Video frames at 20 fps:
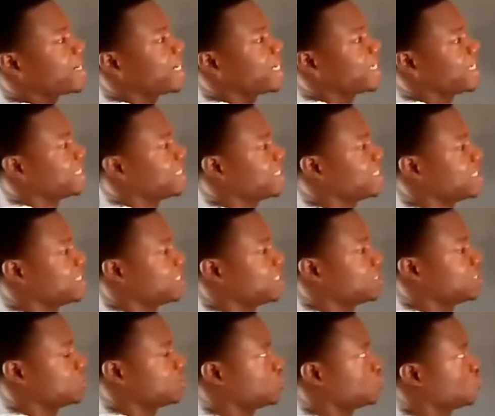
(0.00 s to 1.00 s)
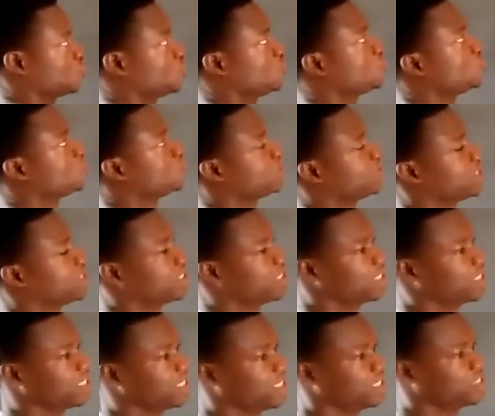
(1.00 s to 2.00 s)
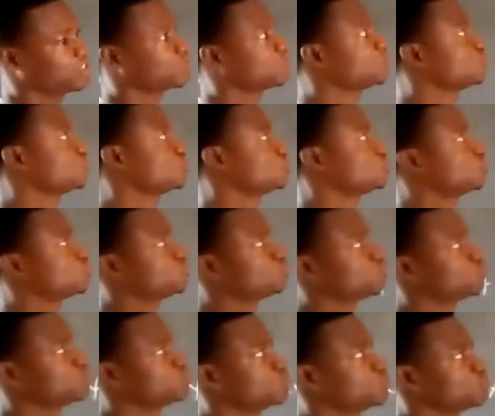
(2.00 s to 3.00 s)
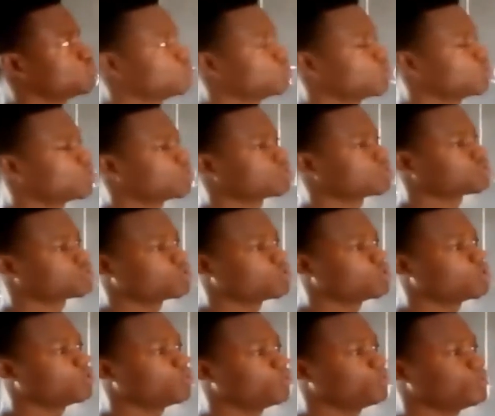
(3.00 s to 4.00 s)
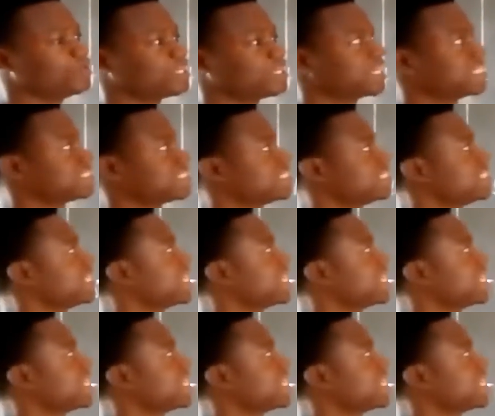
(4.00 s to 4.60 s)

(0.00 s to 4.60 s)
by 2 is also 2. So we can see